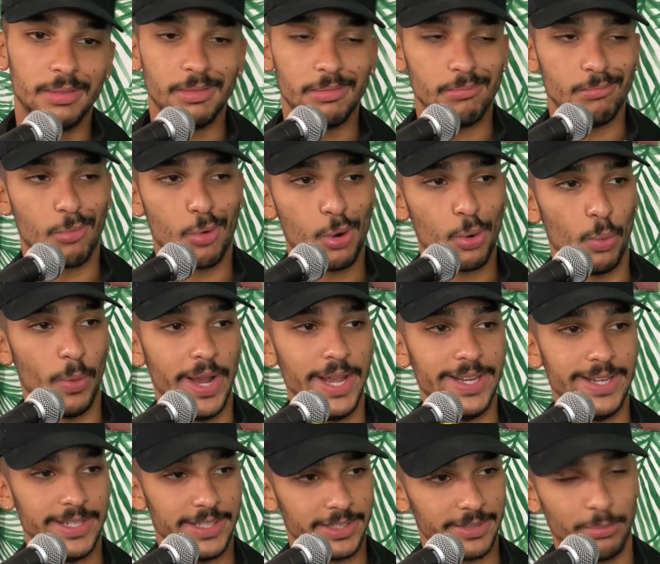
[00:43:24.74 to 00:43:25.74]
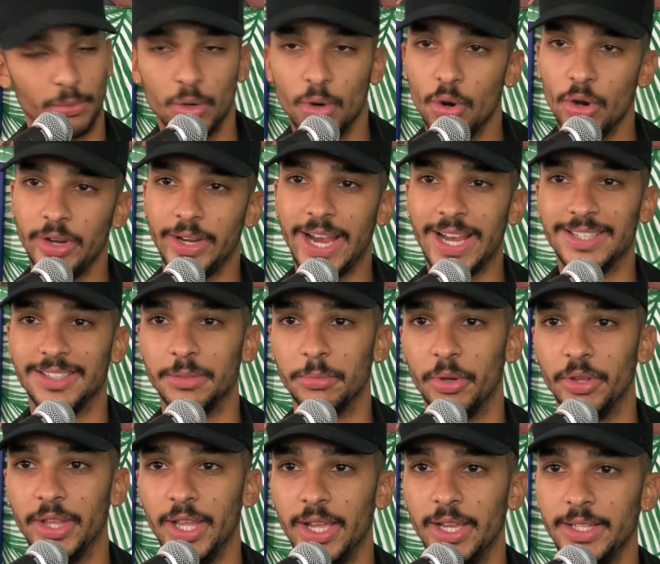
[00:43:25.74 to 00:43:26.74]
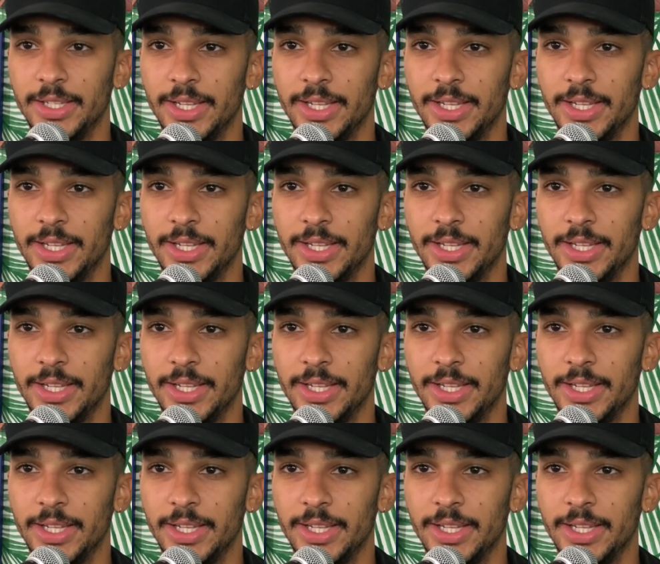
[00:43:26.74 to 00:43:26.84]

more wetness, more orgasm on that.